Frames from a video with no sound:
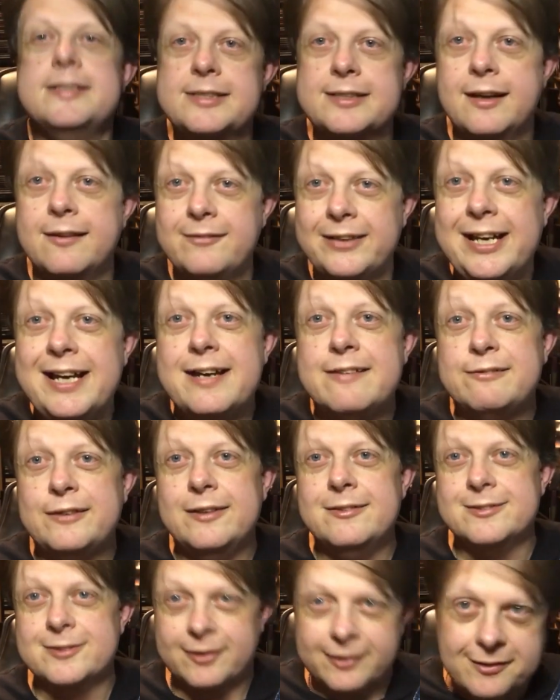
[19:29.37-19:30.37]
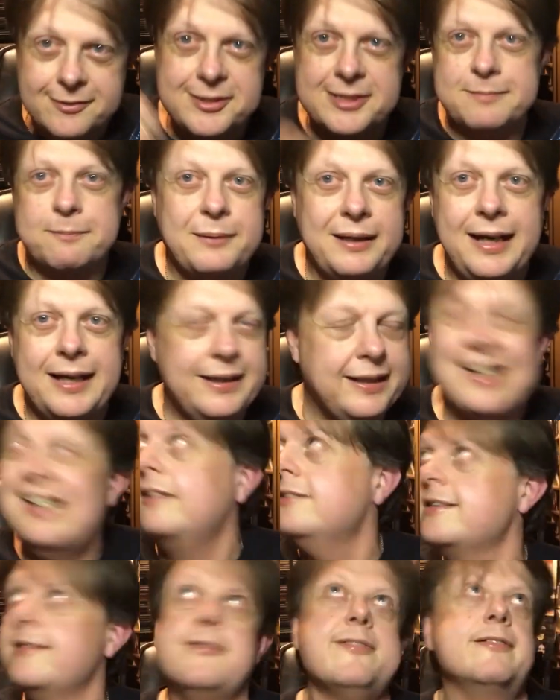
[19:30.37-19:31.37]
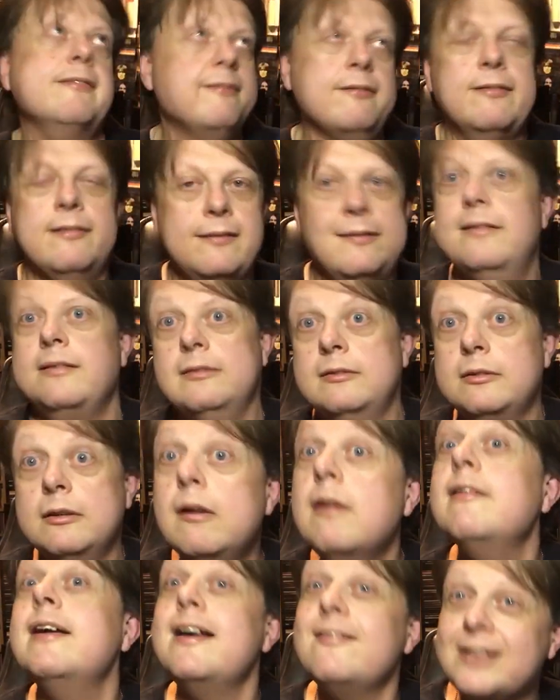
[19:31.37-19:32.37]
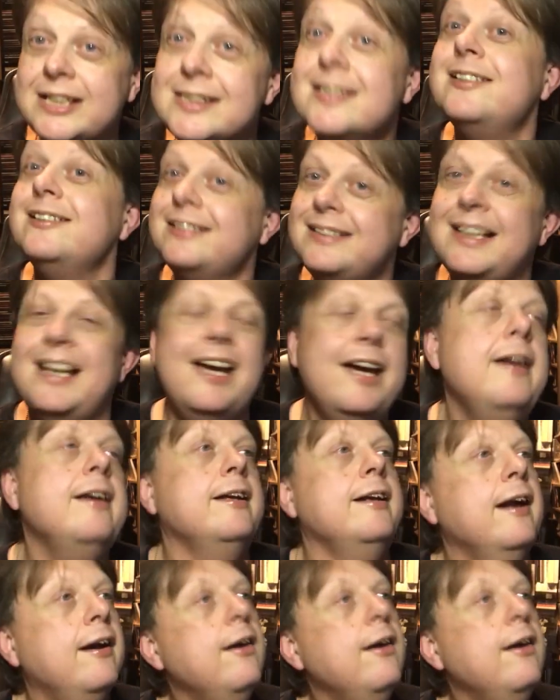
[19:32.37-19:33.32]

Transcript: stuck my earphones on and just played it, and she was like, oh, yeah, that's good, dear,